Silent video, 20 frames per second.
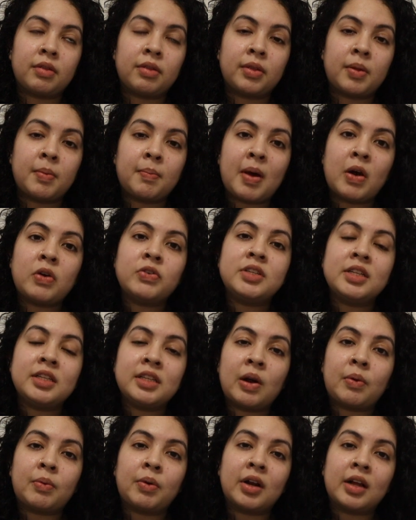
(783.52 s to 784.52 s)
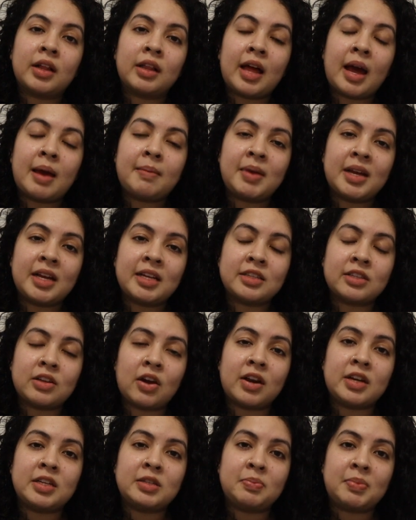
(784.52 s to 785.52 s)
the mountain that we're climbing is
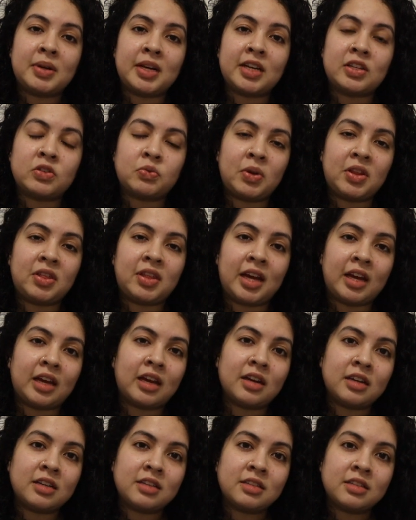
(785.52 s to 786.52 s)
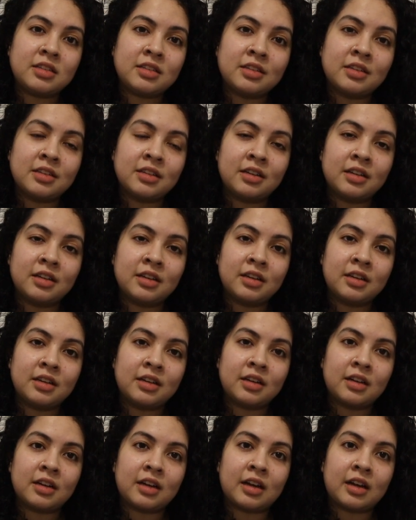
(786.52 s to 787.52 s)
not as big as we think it is.
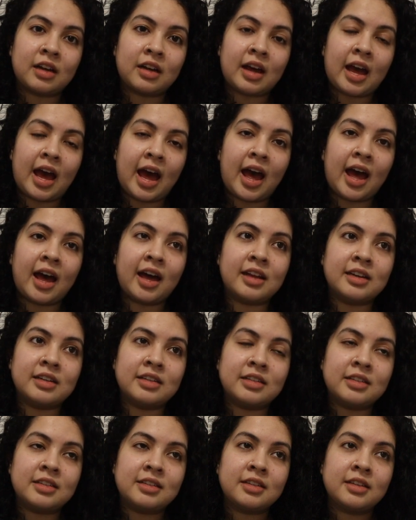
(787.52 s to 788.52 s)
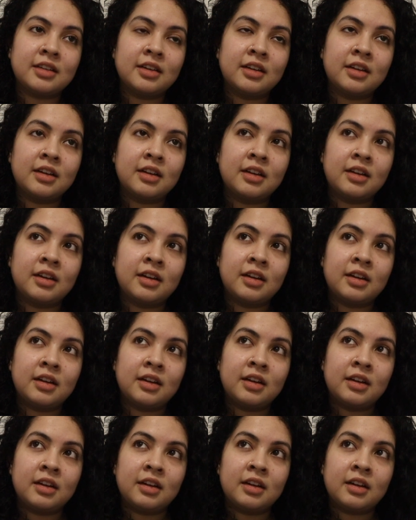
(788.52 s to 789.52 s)
And
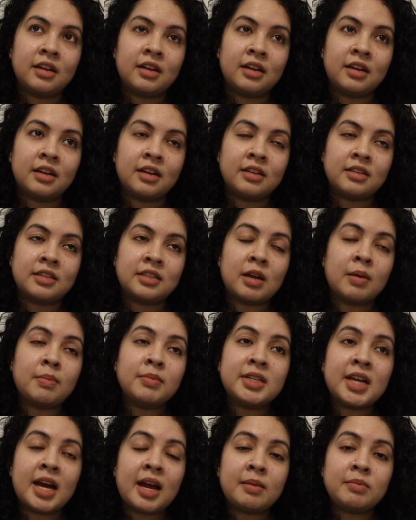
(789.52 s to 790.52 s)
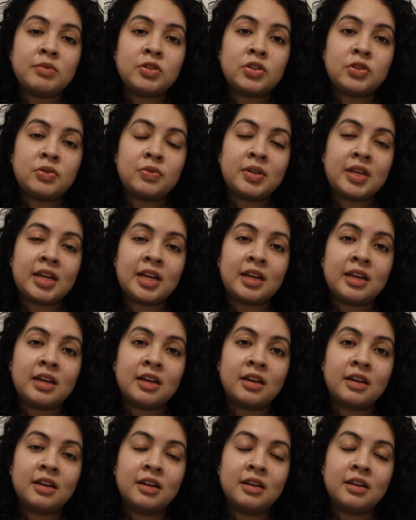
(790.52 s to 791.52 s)
sometimes you
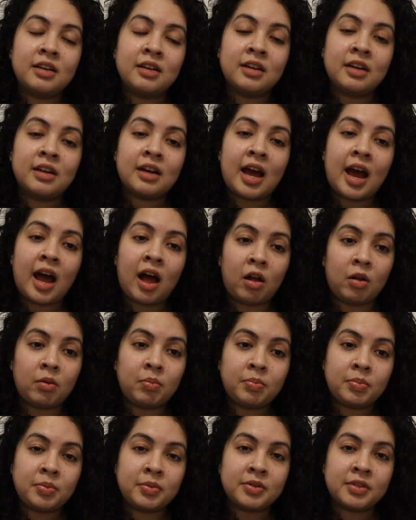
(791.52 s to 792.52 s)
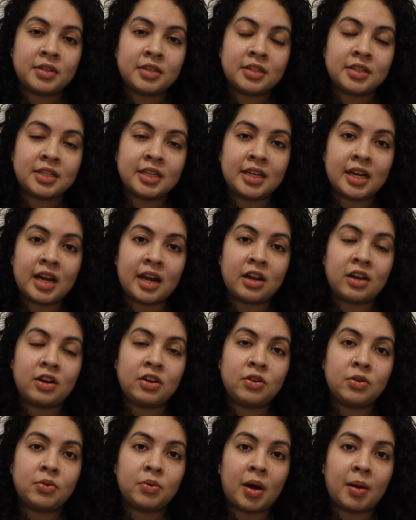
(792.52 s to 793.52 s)
need help to get
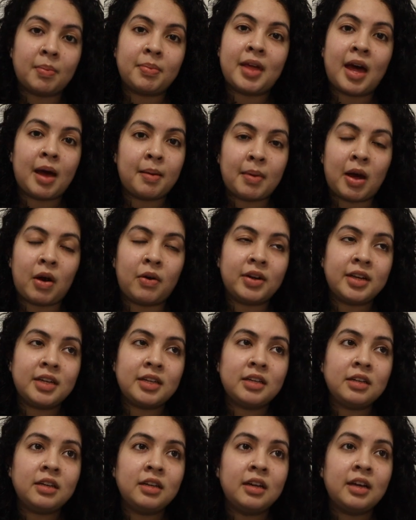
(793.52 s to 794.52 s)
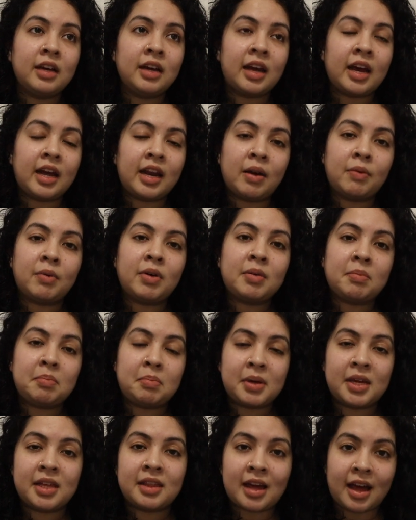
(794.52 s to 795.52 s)
you up that mountain, and I want to
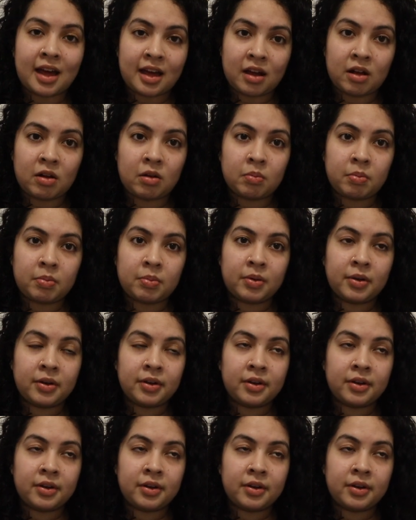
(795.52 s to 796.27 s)
be that help.